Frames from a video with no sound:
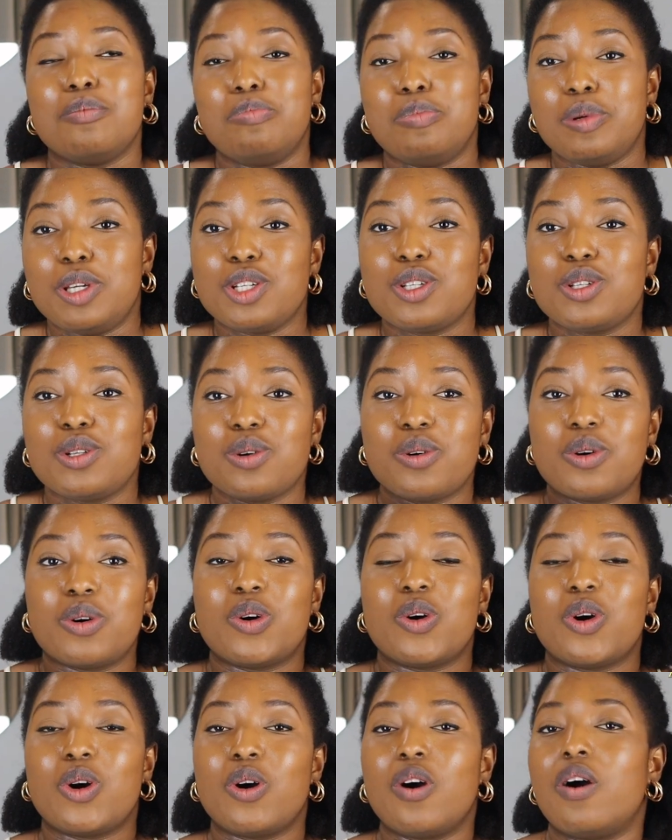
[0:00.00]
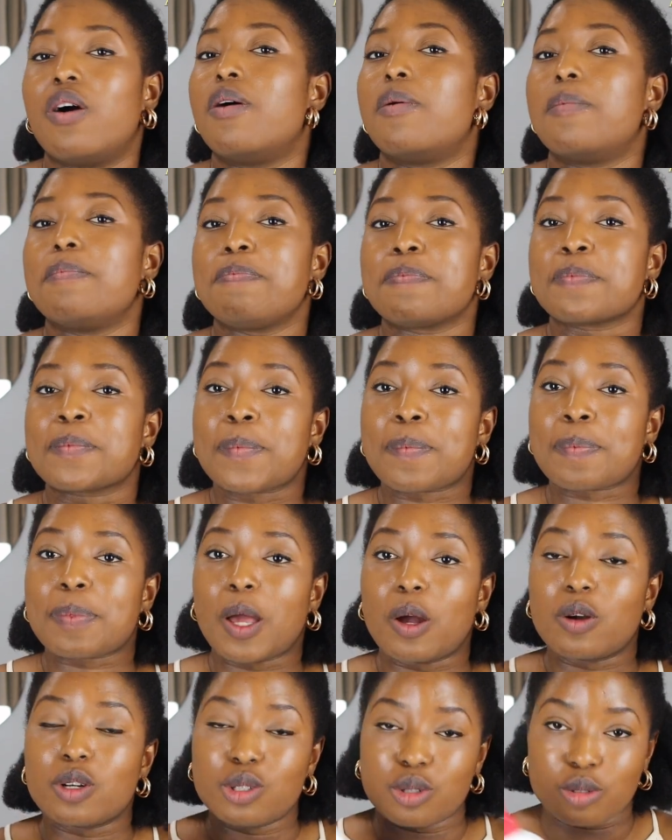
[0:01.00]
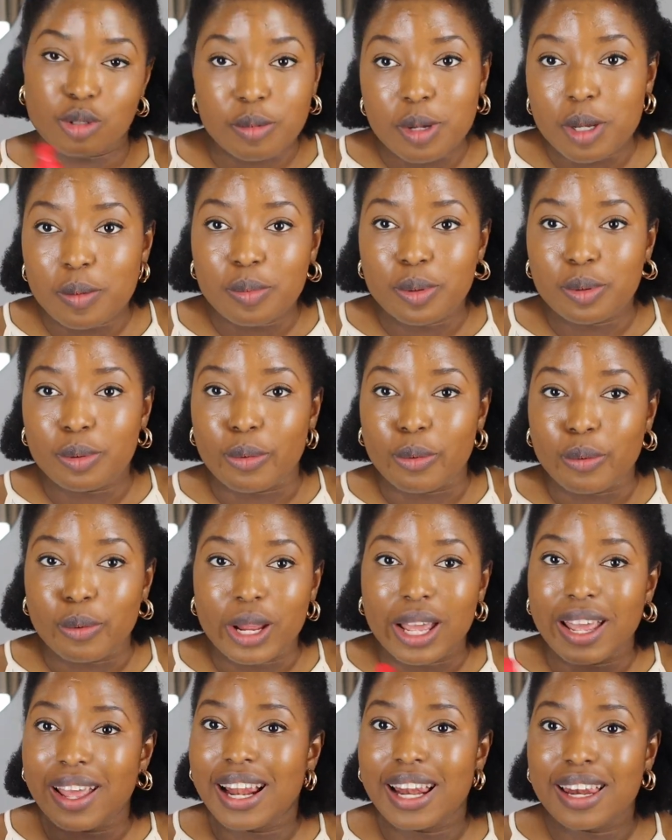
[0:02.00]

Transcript: beach or or the swimming pool